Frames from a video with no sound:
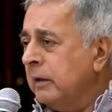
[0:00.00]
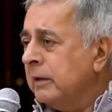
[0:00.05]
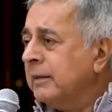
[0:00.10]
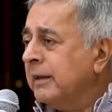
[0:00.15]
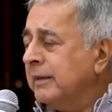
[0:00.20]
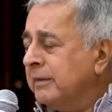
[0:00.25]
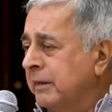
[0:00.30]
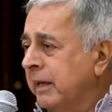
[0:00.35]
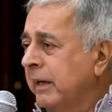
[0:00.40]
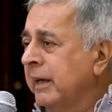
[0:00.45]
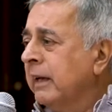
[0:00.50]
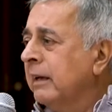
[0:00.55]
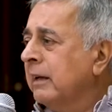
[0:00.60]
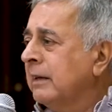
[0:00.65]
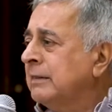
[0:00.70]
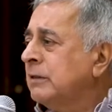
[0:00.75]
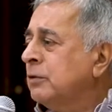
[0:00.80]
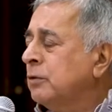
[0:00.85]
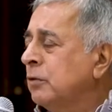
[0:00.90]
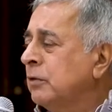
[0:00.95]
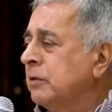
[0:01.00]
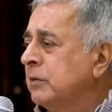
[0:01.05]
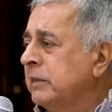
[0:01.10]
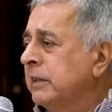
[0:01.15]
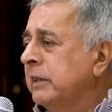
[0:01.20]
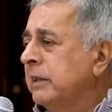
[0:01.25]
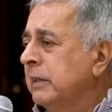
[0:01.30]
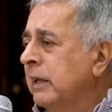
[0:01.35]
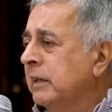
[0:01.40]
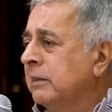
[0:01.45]
The thing is to
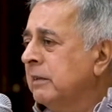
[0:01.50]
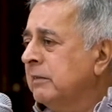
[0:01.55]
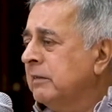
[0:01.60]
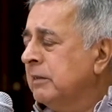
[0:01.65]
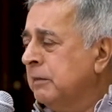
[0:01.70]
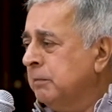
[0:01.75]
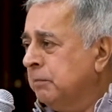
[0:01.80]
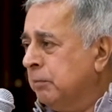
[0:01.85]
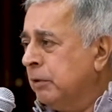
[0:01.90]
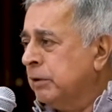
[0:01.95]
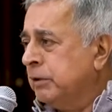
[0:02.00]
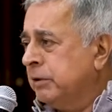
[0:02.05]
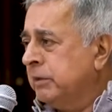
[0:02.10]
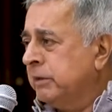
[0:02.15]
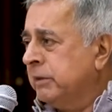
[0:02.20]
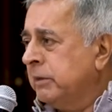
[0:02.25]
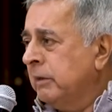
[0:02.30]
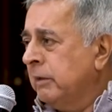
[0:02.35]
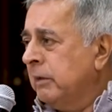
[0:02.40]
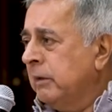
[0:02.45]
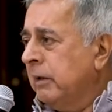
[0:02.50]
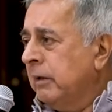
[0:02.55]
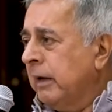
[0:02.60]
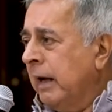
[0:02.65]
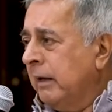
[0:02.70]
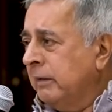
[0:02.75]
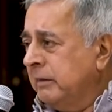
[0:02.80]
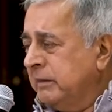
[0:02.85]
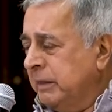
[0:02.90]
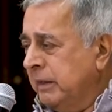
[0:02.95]
see that this is pushed
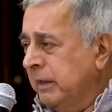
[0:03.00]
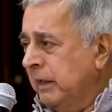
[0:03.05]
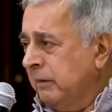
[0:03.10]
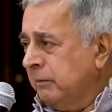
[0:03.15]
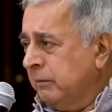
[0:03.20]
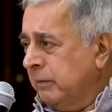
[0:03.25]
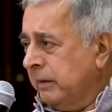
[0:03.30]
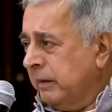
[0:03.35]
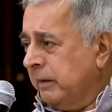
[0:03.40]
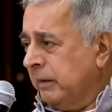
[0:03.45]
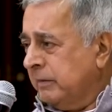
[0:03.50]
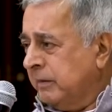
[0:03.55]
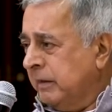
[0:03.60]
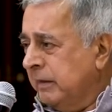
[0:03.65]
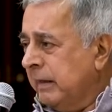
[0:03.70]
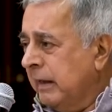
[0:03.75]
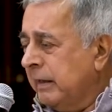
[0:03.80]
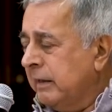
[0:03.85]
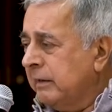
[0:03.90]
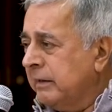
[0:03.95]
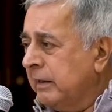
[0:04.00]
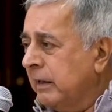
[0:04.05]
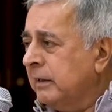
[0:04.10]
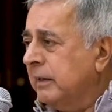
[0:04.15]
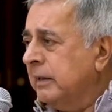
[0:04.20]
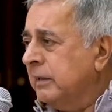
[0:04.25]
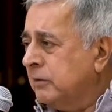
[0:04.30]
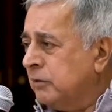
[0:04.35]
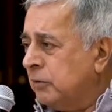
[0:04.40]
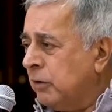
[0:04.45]
and see
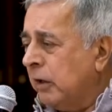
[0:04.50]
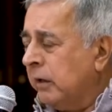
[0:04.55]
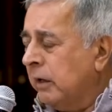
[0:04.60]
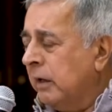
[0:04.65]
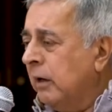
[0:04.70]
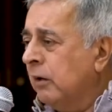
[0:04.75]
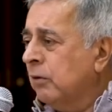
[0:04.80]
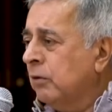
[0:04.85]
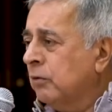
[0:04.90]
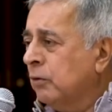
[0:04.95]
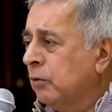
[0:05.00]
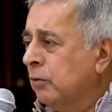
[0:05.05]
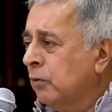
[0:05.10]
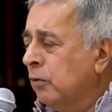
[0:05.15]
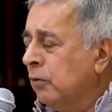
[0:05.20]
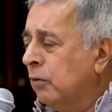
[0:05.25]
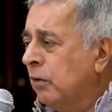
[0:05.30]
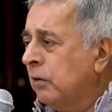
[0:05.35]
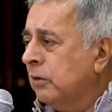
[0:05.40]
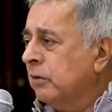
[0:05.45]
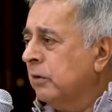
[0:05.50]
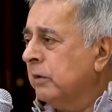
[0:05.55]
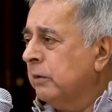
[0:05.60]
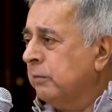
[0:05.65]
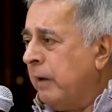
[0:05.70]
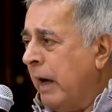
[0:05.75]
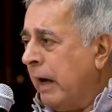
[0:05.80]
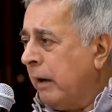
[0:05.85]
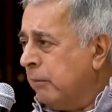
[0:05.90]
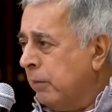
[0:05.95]
that it's not allowed to go onto the
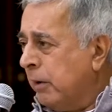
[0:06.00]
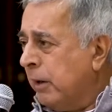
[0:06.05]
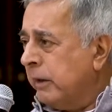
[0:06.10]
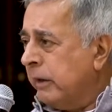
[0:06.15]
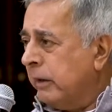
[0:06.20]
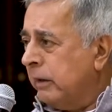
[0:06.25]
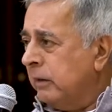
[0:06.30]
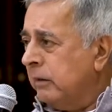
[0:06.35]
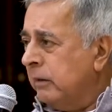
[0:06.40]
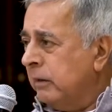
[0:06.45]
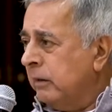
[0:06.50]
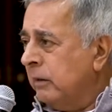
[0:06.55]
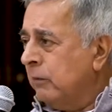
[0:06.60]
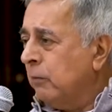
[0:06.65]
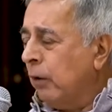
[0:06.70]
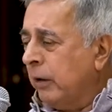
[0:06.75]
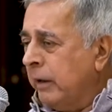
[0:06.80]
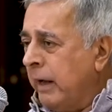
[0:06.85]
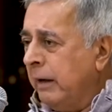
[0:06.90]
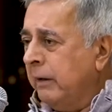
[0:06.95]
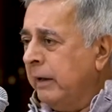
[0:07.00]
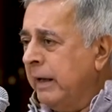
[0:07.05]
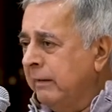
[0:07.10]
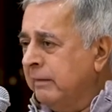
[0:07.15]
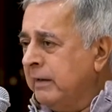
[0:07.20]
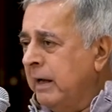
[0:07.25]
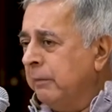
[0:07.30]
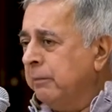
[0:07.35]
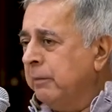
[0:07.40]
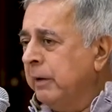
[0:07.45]
back burner. What
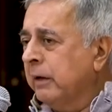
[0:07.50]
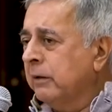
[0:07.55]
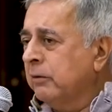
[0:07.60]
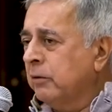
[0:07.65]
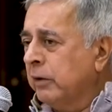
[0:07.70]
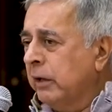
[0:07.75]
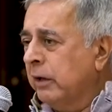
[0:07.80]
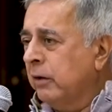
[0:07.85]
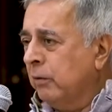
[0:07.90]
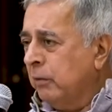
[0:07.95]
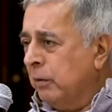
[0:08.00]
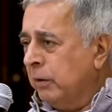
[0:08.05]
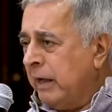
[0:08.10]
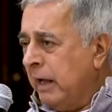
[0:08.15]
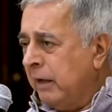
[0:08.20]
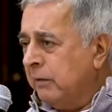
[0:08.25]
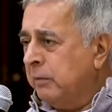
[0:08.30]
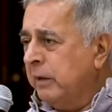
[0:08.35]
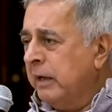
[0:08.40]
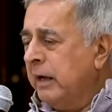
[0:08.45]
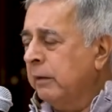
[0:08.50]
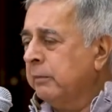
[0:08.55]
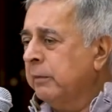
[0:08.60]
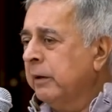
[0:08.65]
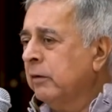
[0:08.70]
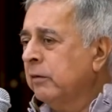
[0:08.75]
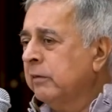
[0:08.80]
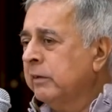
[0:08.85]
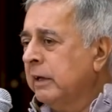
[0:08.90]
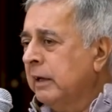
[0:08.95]
is happening today, or what has been
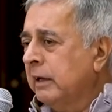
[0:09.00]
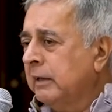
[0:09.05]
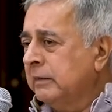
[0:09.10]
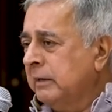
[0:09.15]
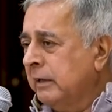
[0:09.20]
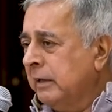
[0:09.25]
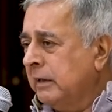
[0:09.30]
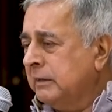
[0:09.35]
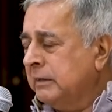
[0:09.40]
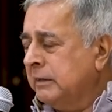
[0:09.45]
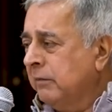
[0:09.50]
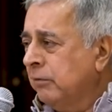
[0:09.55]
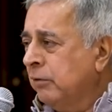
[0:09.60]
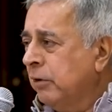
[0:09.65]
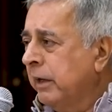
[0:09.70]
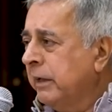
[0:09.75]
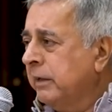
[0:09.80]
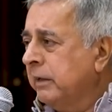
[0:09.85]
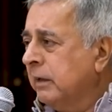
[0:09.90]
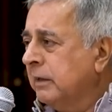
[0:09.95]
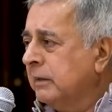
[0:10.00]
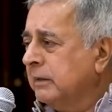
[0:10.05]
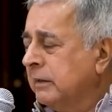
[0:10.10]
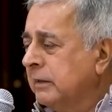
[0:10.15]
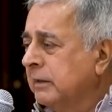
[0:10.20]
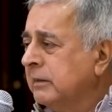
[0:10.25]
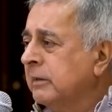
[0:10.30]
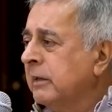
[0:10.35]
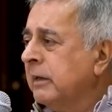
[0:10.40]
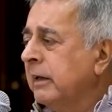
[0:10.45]
happening over the last 7 or 8 years,
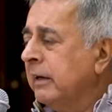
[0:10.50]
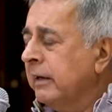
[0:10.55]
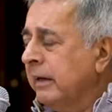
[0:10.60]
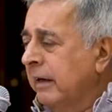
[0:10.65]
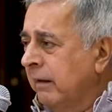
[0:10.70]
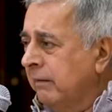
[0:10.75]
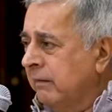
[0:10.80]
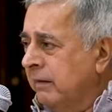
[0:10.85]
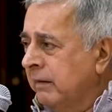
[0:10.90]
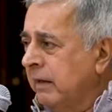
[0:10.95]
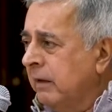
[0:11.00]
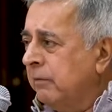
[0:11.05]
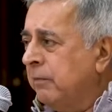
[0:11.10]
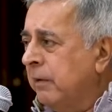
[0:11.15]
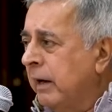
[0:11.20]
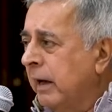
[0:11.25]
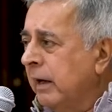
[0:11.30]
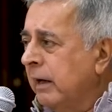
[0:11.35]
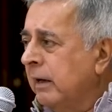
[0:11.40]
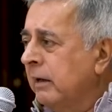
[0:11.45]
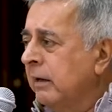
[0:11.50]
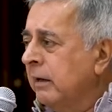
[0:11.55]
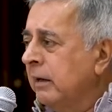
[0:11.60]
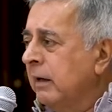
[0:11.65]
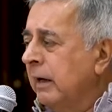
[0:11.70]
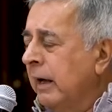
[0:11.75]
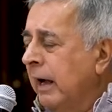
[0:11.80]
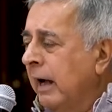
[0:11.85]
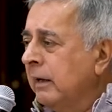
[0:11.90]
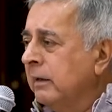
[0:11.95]
is cases are filed
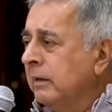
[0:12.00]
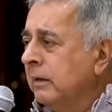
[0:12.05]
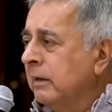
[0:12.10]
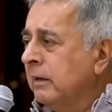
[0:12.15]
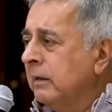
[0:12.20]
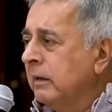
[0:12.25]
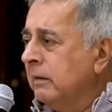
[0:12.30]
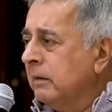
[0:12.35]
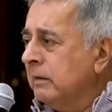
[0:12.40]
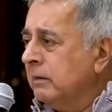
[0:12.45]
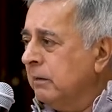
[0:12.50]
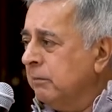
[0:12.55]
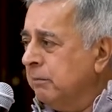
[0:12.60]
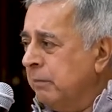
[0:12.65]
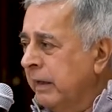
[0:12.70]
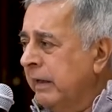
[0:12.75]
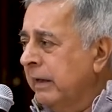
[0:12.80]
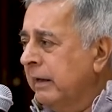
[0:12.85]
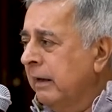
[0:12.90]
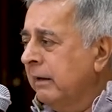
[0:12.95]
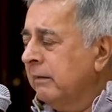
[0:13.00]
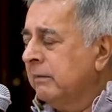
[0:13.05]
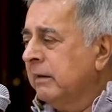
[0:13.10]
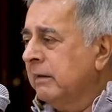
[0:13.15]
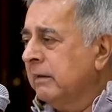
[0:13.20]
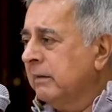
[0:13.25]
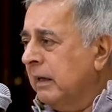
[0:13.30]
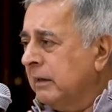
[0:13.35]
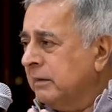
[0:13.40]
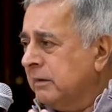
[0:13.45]
and the big
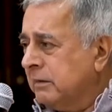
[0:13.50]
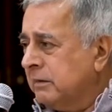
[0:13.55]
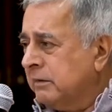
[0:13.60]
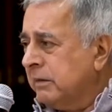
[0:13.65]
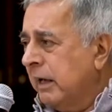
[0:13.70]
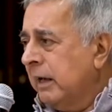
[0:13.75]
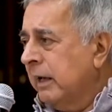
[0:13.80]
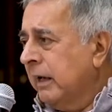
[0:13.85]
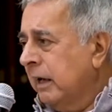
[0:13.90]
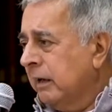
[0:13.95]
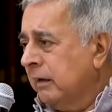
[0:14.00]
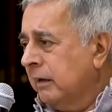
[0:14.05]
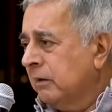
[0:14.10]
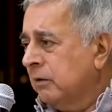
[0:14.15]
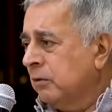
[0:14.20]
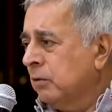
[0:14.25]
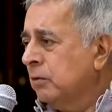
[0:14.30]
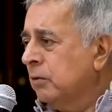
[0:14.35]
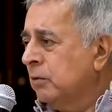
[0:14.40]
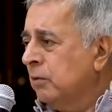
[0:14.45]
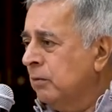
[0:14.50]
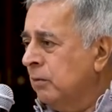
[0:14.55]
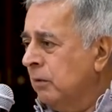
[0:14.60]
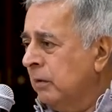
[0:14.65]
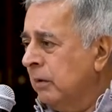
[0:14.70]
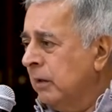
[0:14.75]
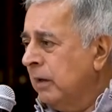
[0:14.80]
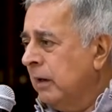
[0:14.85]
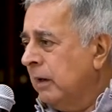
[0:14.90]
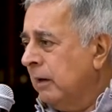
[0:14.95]
cases are just relegated to
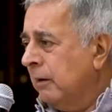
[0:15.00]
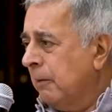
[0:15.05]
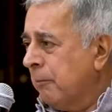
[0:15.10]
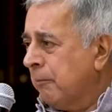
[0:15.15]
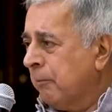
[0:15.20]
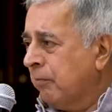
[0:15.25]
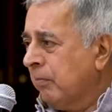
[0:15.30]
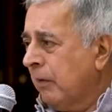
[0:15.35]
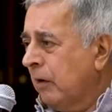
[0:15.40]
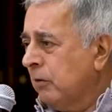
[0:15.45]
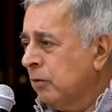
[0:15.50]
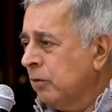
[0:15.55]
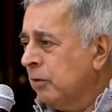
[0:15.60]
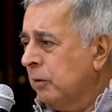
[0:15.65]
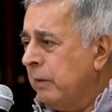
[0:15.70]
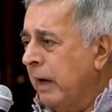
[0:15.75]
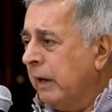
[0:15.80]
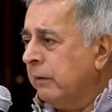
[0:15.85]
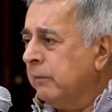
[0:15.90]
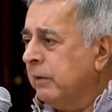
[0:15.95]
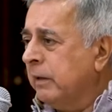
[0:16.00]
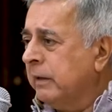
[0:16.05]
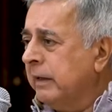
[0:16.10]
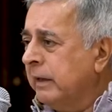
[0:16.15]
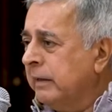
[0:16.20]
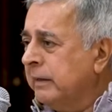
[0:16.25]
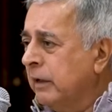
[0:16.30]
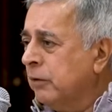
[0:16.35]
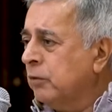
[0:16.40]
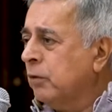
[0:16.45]
the back burner,
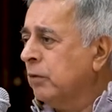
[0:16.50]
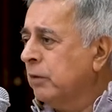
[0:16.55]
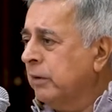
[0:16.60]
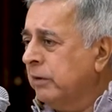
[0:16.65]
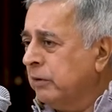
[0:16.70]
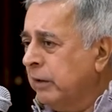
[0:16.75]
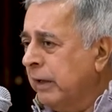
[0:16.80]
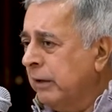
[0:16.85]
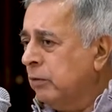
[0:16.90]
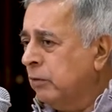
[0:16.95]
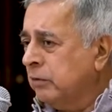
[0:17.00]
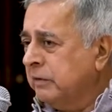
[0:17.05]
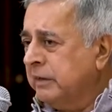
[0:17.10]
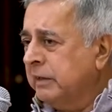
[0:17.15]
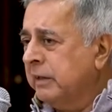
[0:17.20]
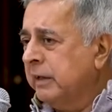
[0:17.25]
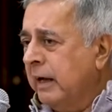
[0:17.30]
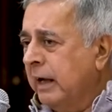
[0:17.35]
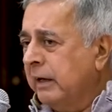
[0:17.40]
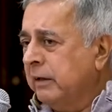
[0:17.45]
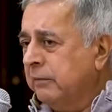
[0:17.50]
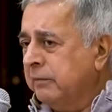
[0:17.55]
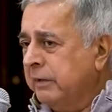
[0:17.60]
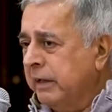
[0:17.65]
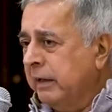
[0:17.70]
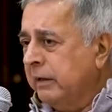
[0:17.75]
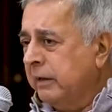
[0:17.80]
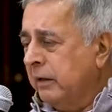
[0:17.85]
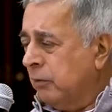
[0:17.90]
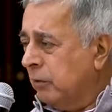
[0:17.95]
and they don't see the light of
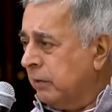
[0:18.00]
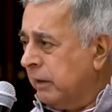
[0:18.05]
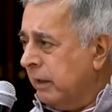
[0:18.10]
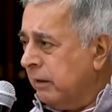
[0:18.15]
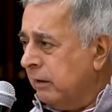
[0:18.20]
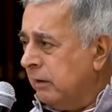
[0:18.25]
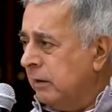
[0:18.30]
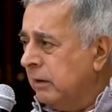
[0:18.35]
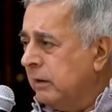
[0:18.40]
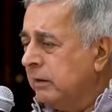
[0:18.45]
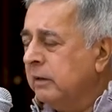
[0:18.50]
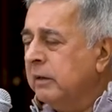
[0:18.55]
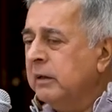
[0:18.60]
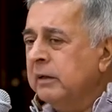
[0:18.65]
day. They don't get heard.